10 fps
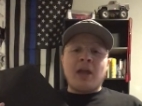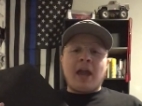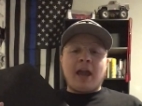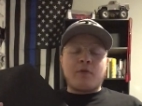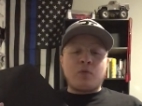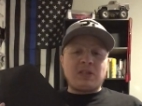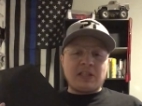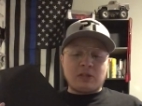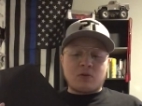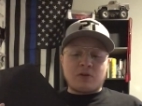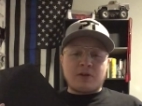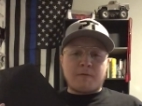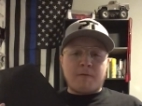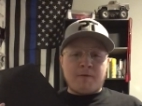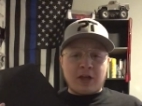every single
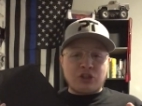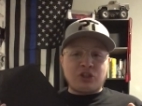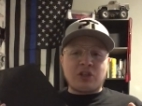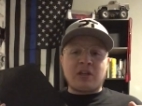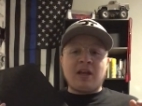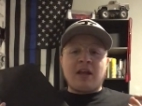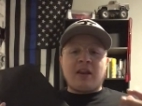confession